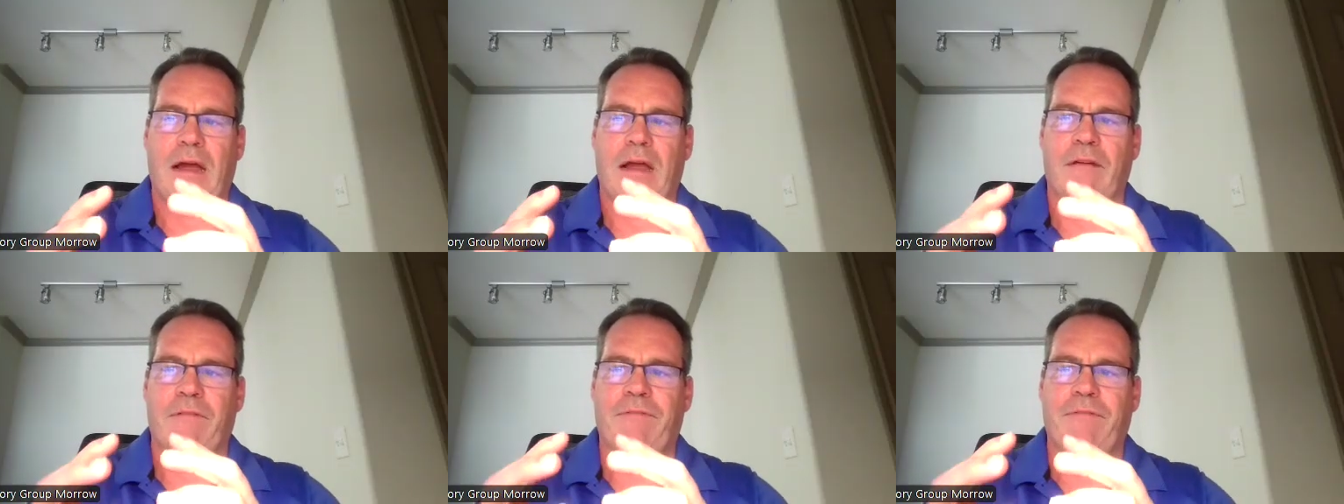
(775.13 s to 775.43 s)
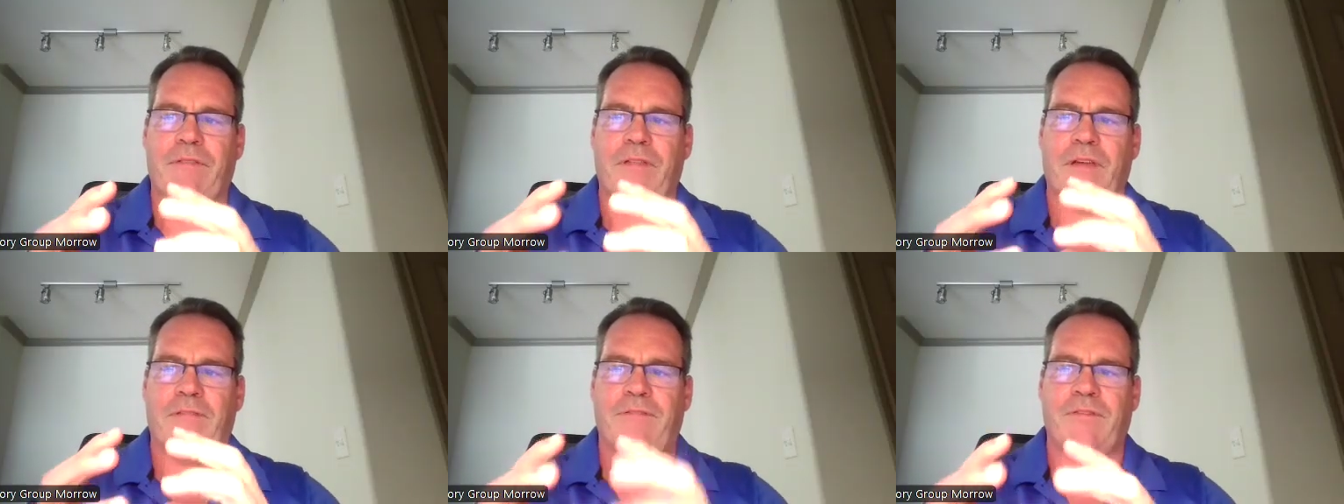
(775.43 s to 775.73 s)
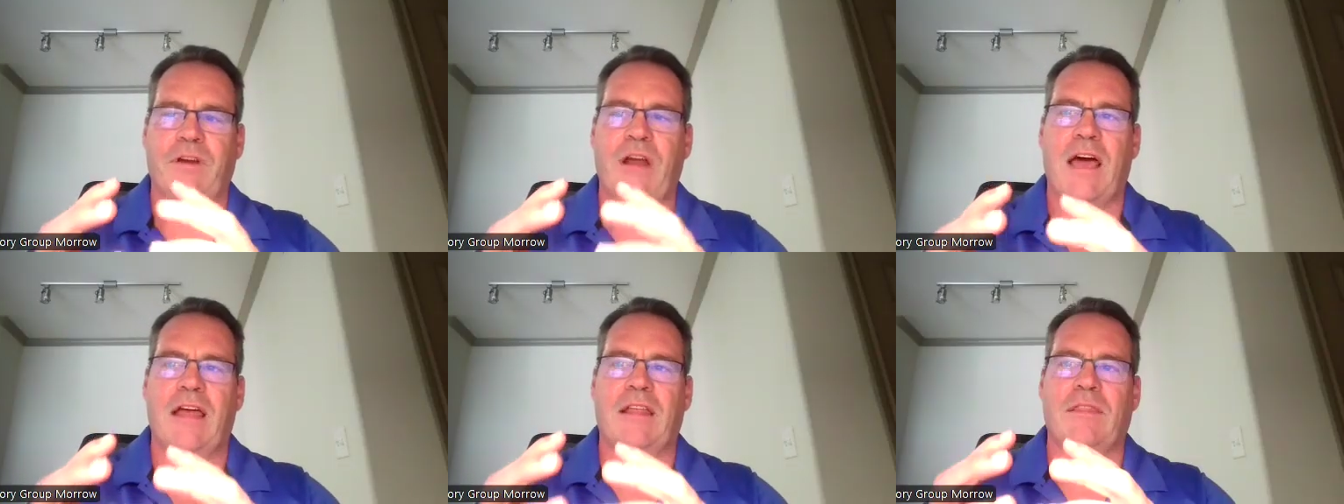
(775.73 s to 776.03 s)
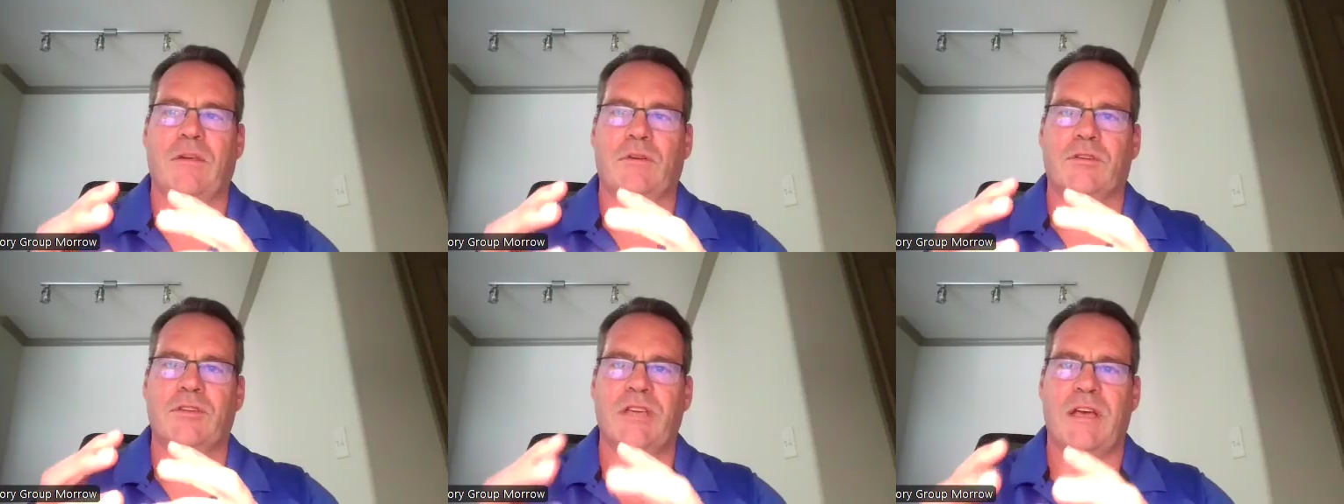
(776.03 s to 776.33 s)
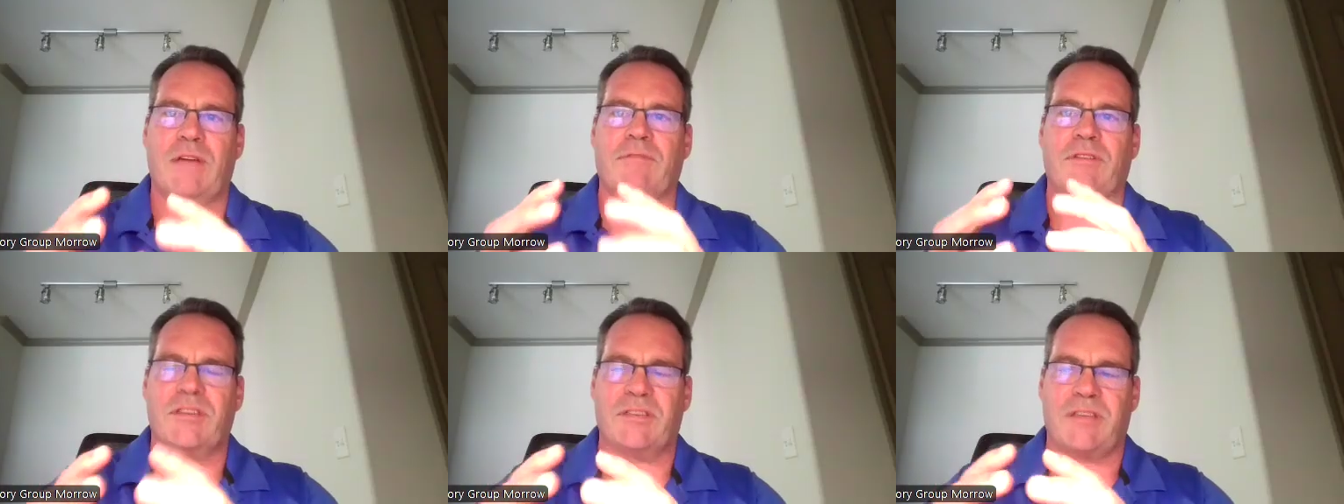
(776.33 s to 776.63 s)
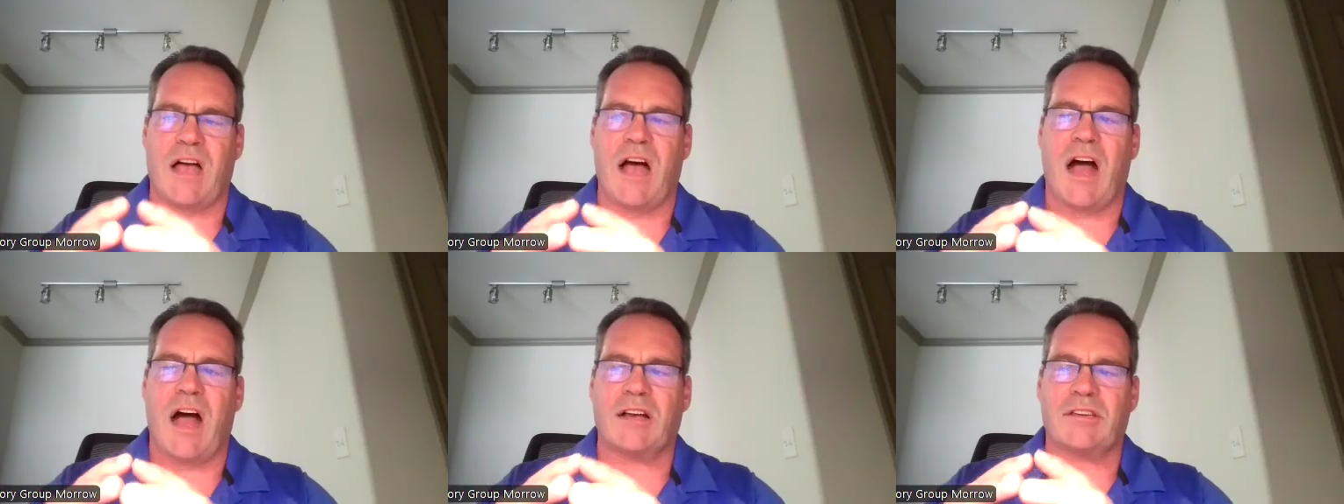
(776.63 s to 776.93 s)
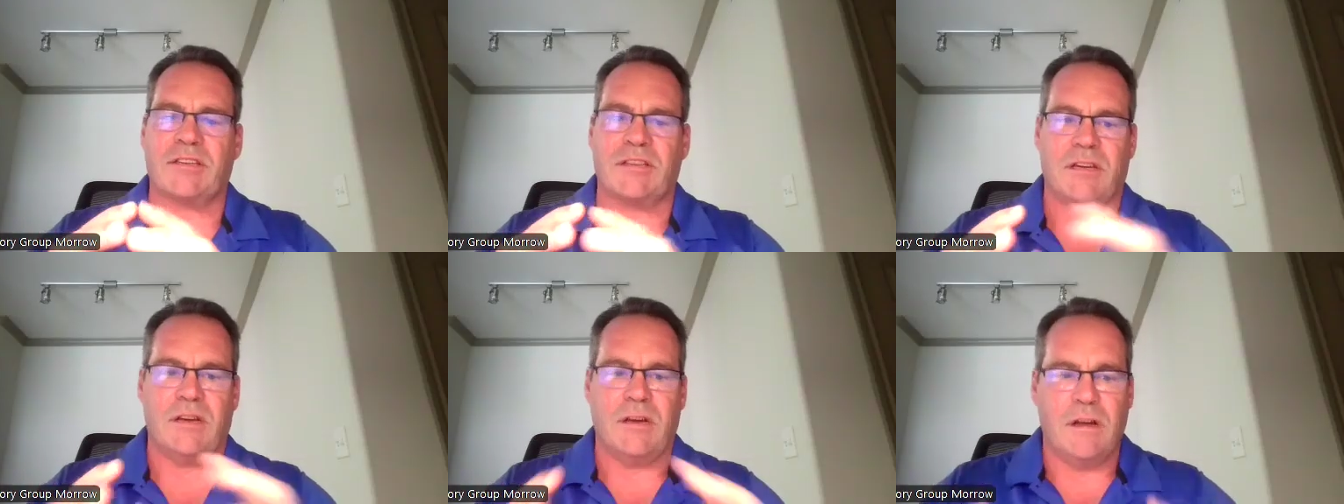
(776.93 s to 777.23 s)
if you're not in those seven
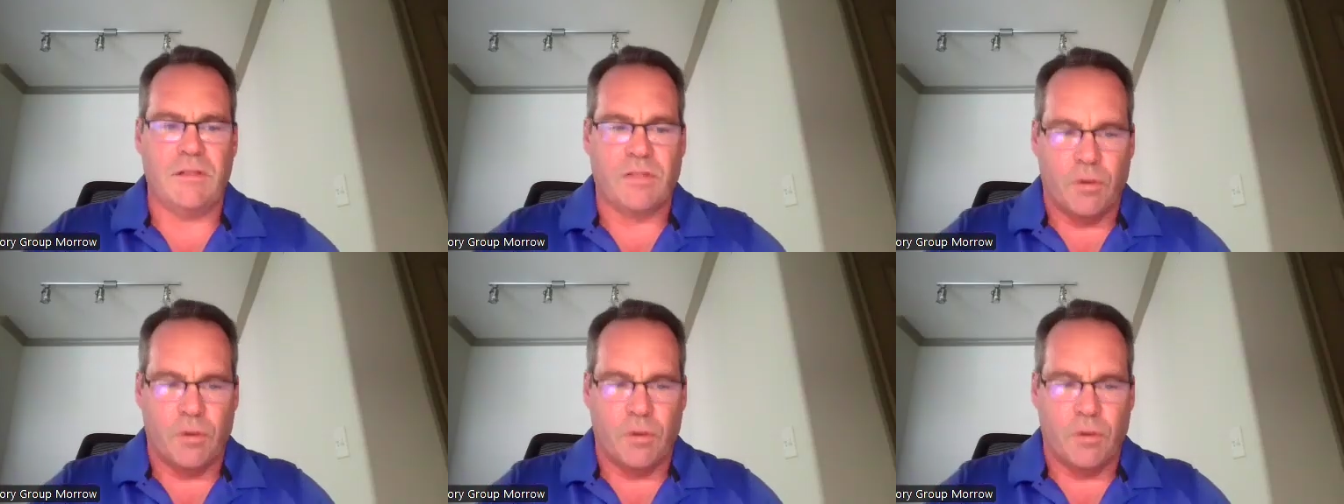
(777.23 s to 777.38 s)
stocks,